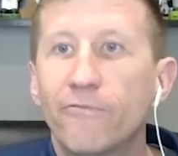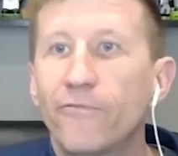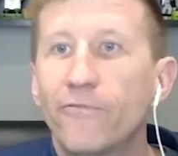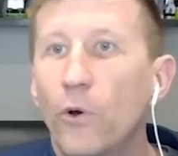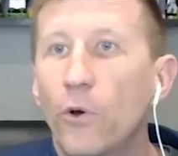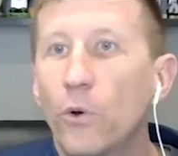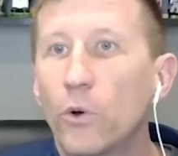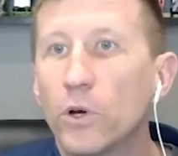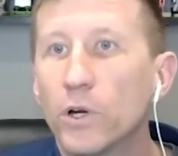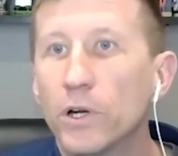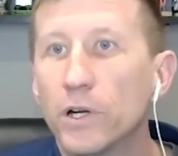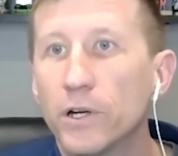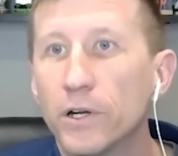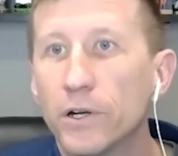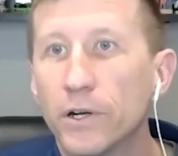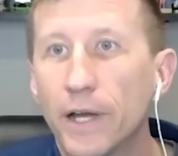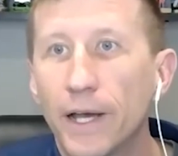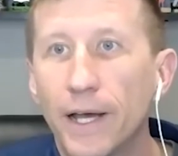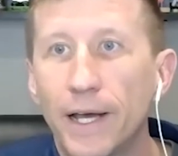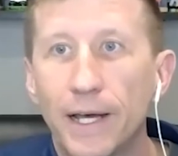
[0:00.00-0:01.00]

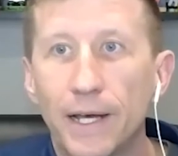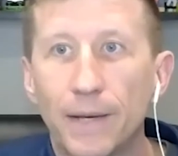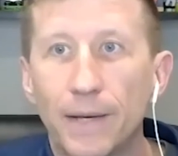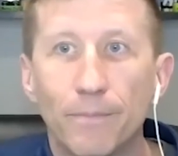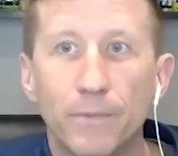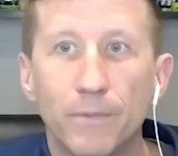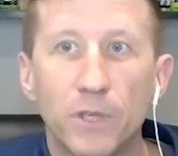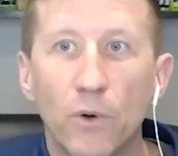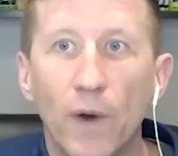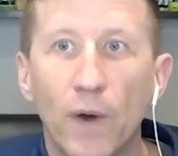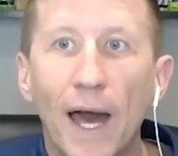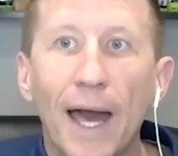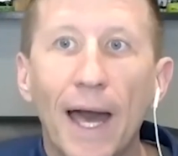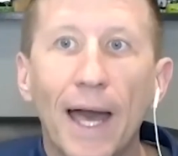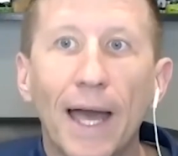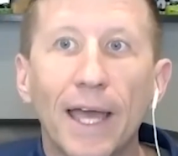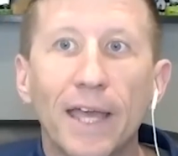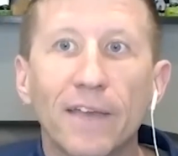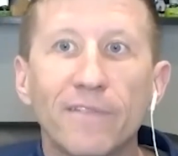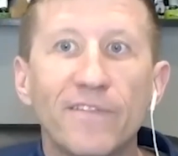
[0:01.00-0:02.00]
for
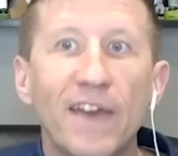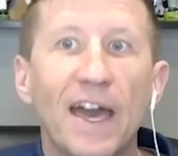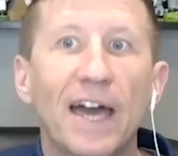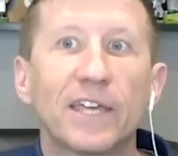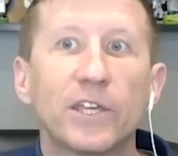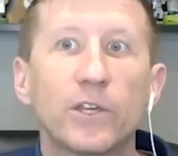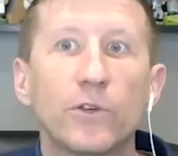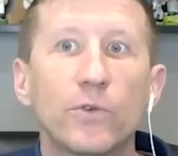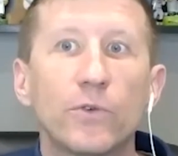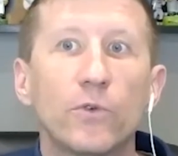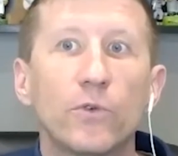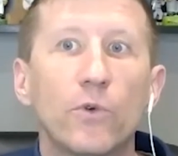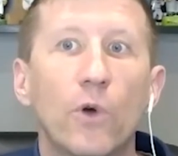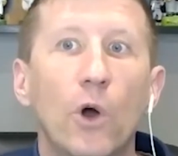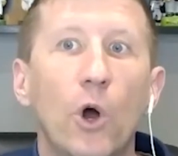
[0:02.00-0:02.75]
high value